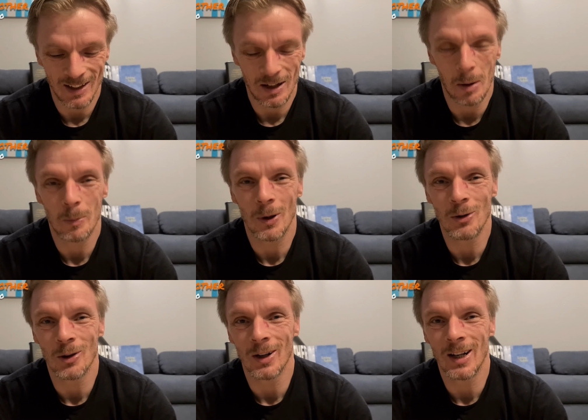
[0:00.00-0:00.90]
I'm pretty
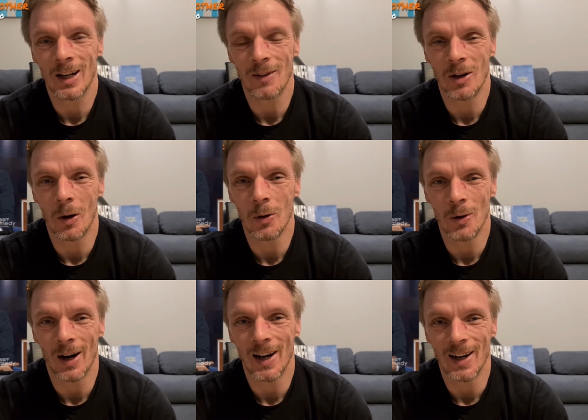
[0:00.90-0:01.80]
sure he doesn't even know
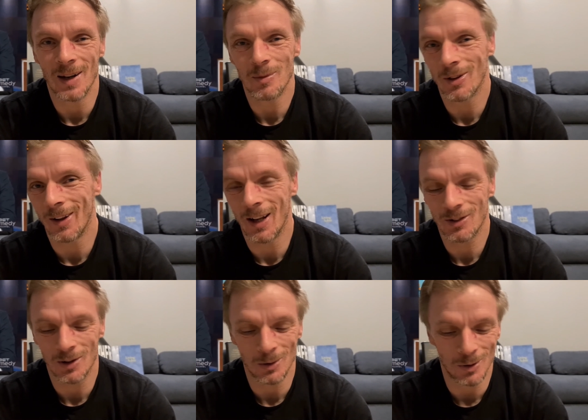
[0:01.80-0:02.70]
who I am, so that's
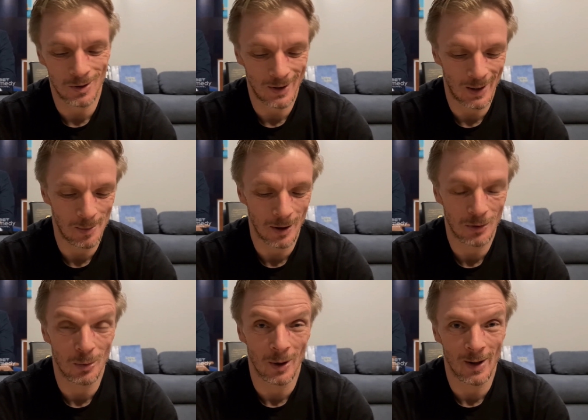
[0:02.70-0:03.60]
cool. I mean,
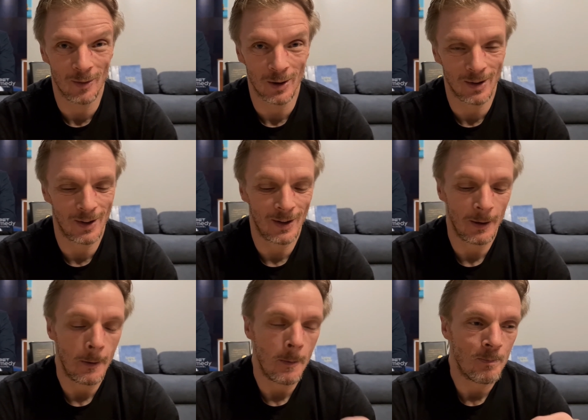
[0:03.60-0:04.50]
it's whatever.
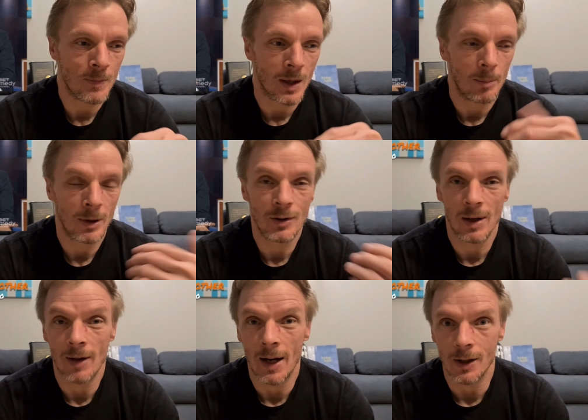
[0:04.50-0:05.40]
But you
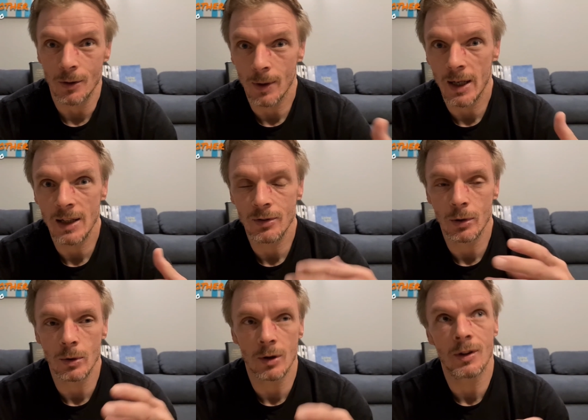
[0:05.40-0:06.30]
have Annie Grace,
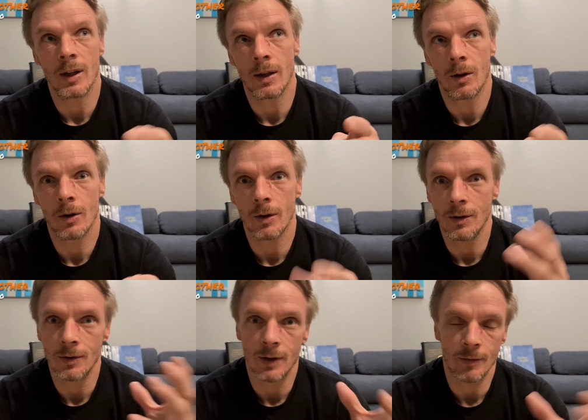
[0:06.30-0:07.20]
who looks at all
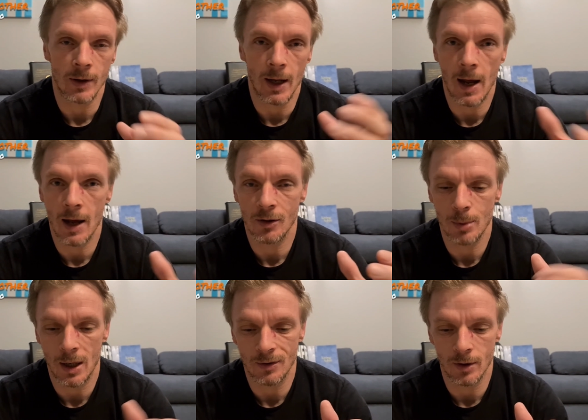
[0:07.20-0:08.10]
these different
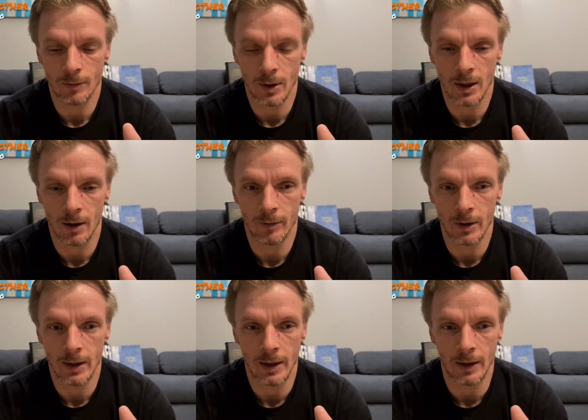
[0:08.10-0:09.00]
aspects of
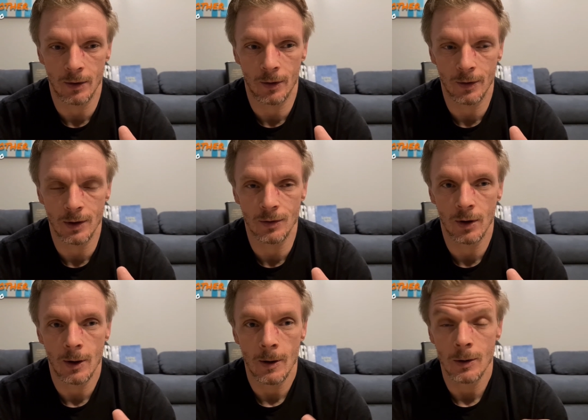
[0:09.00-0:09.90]
recovery and all these,
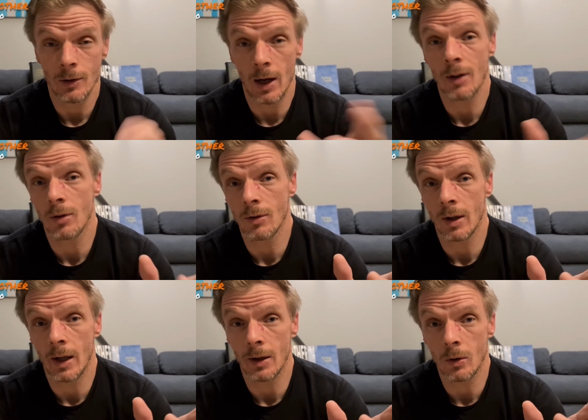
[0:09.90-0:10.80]
she answers a
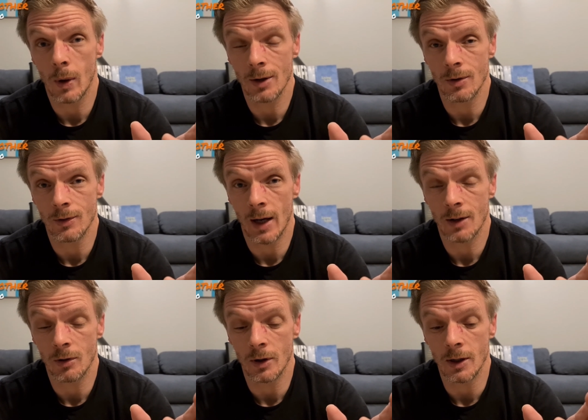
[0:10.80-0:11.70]
lot of questions
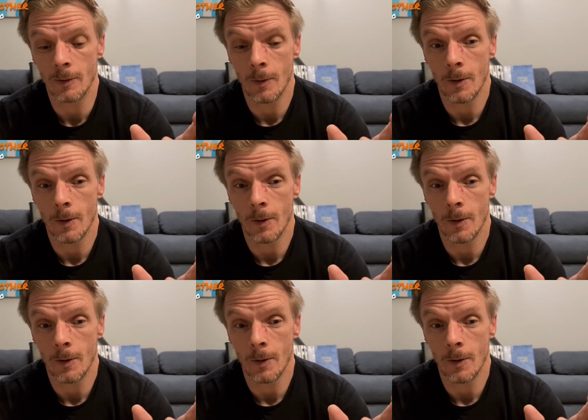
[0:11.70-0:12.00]
actually